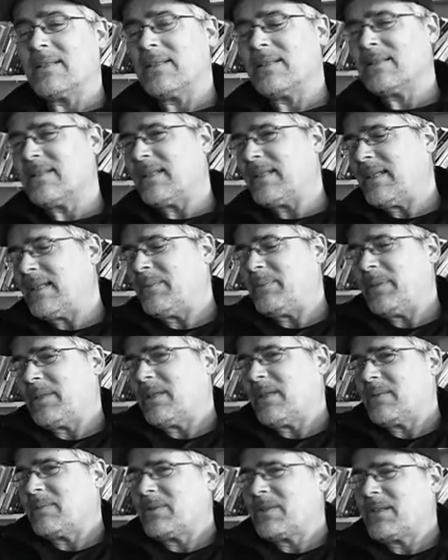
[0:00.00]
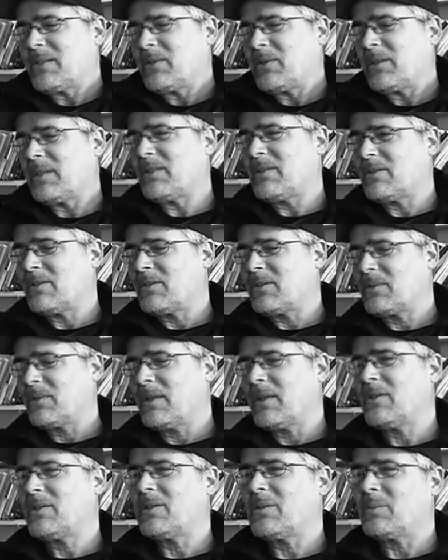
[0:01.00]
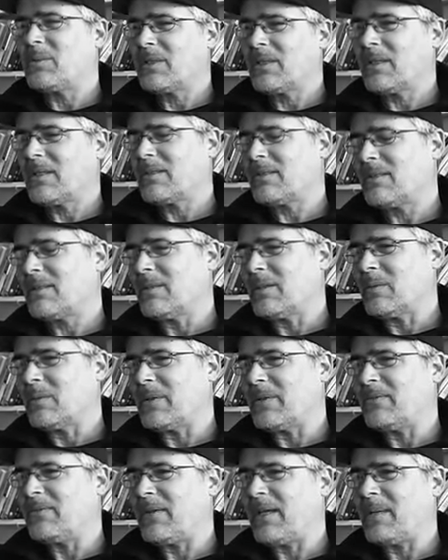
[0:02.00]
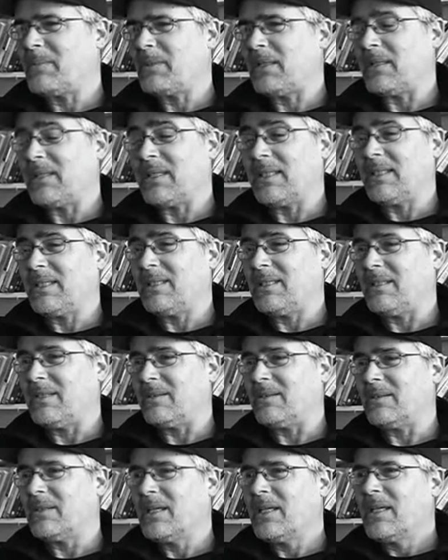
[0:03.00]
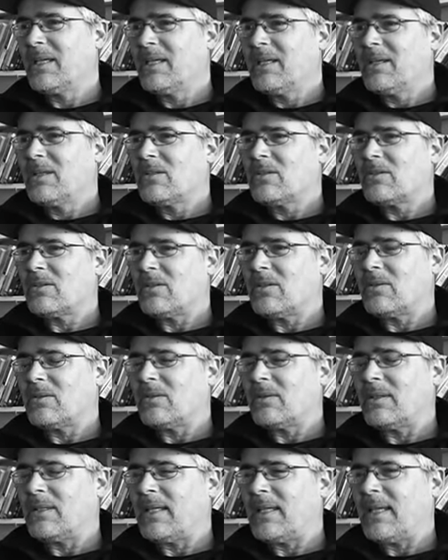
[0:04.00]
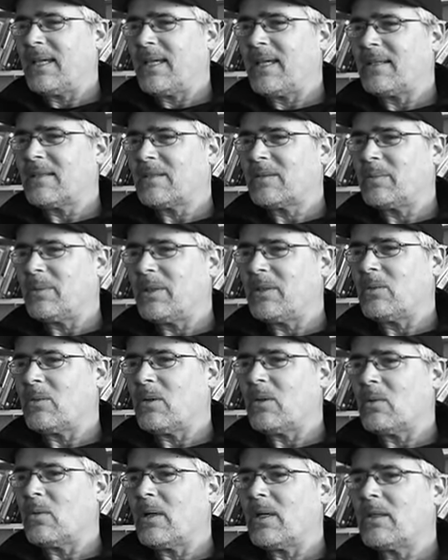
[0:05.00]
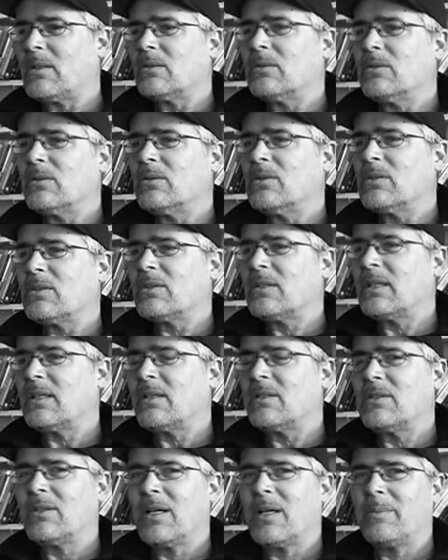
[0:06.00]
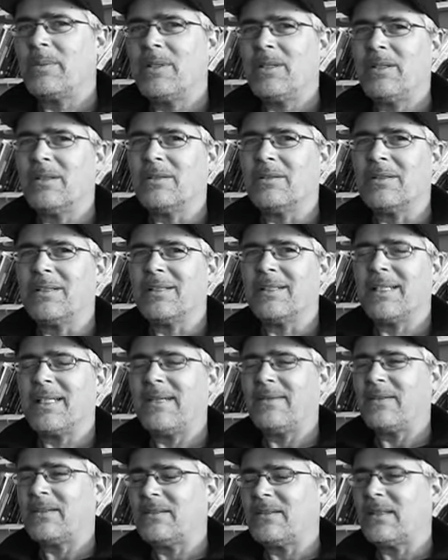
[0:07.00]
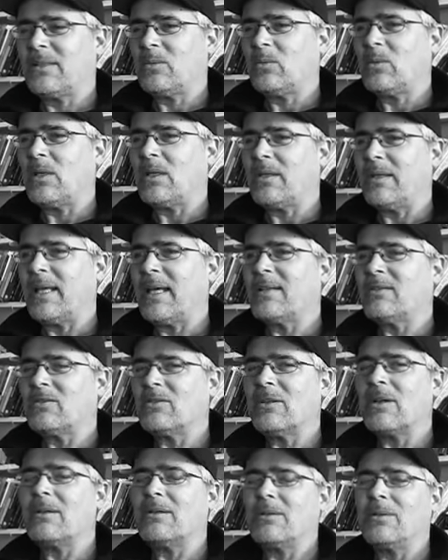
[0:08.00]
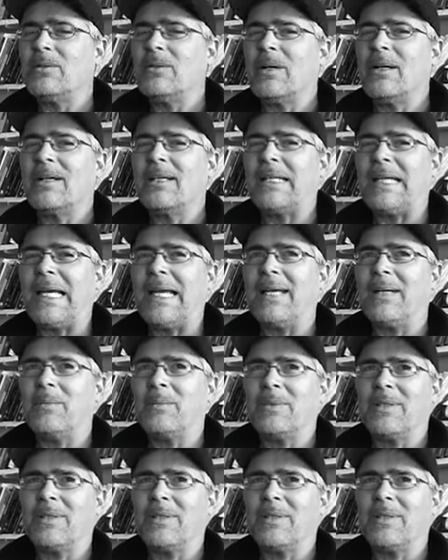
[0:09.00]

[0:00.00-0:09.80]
And then it becomes a tricky situation, because, you know, my family like it here, so they ask me, well, why don't you just get a job here? And I have to say, well, that's not who I am.